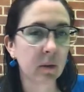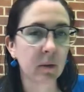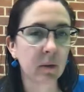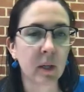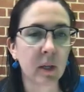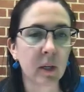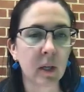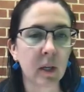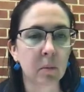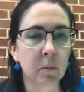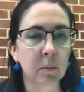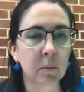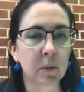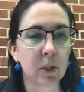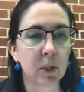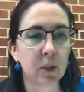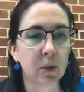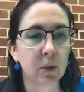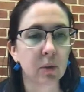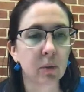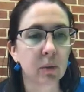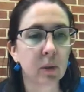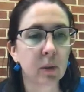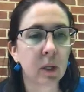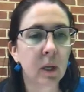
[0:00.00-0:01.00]
than
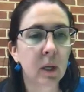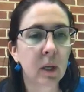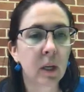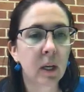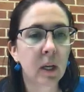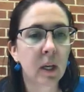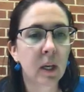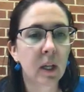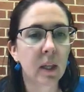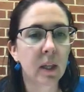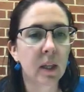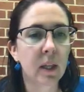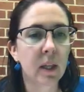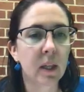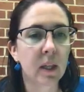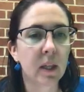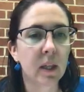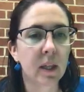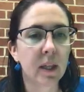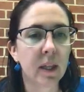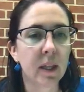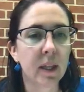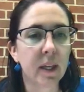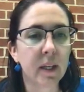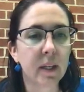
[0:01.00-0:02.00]
M2, then
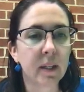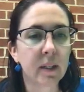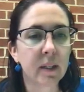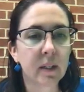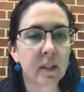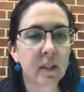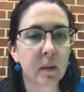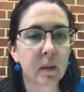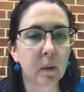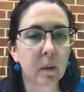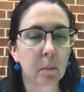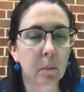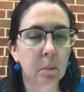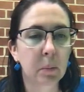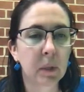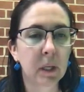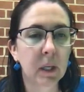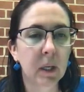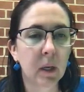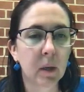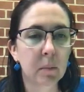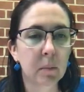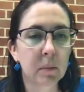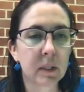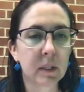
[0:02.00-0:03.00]
this
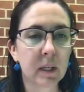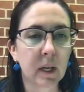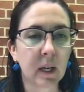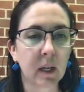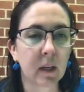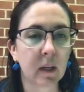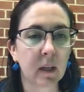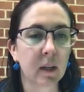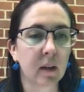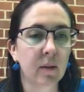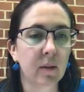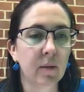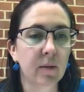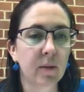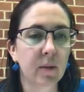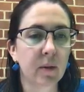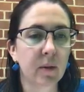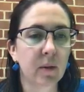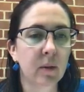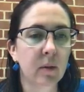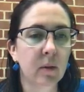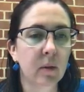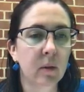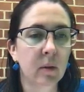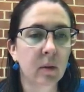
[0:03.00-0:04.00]
becomes negative,
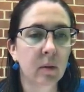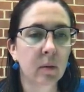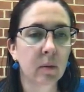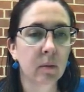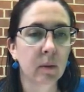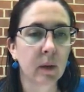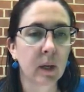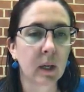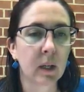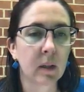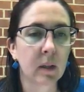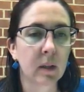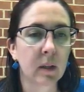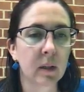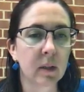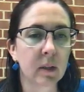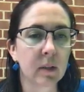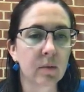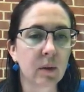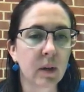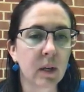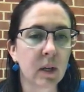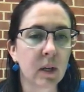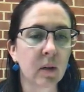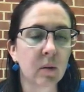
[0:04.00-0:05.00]
right? This
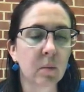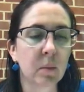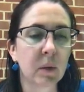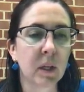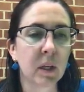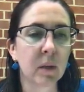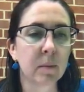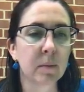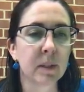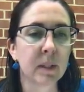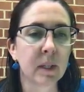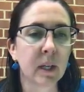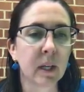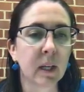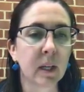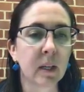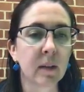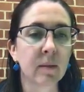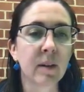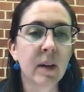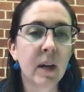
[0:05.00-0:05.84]
right here becomes negative,